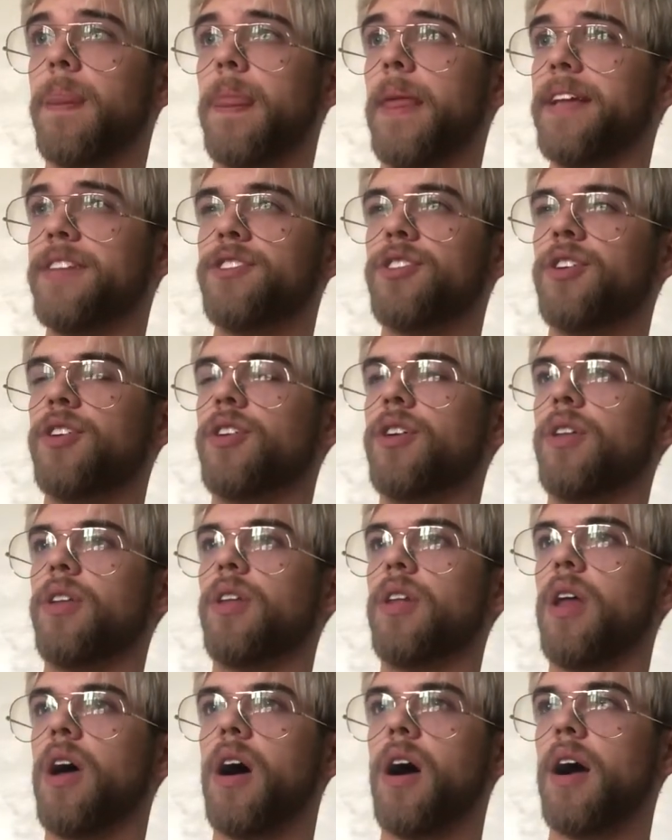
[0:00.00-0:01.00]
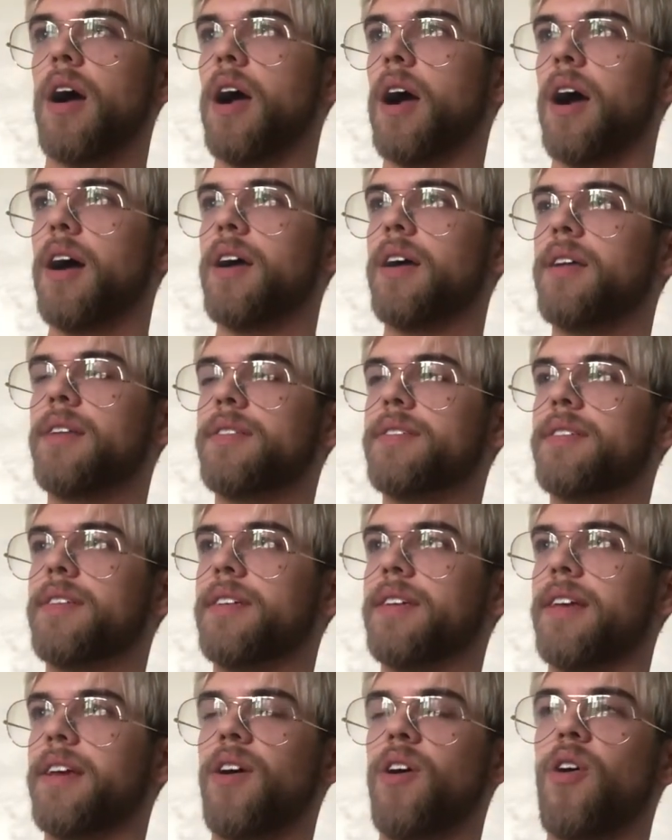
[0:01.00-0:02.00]
it took a lot to
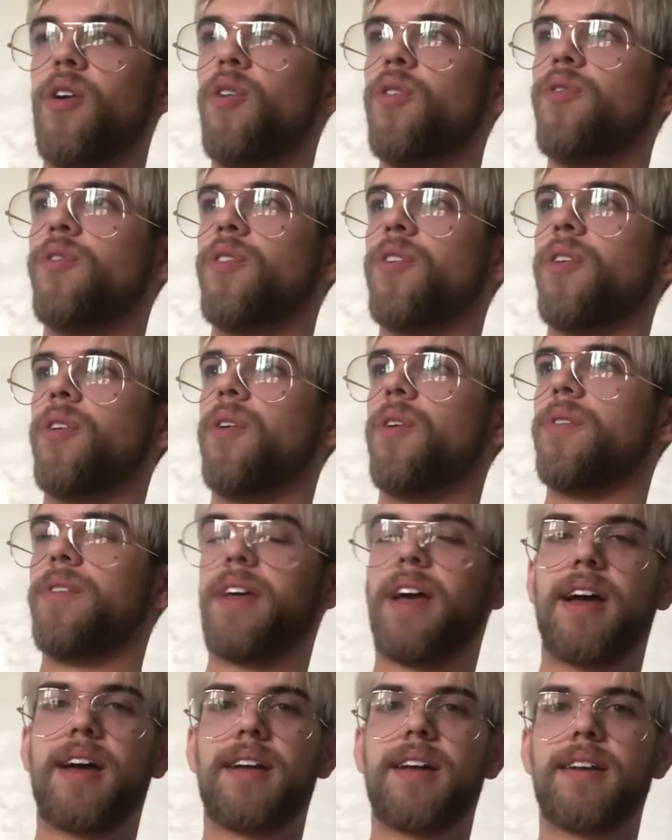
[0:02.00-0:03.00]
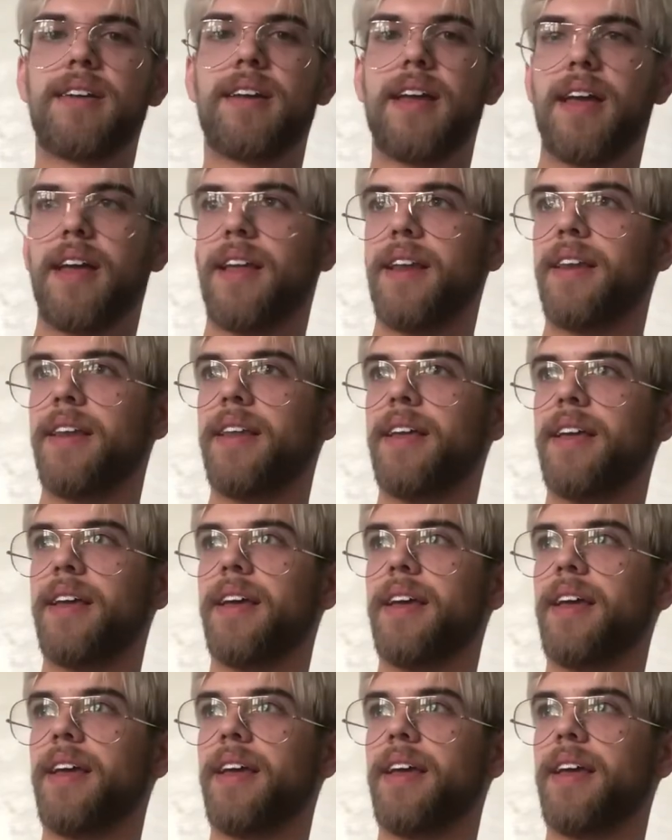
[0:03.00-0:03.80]
get over all that. And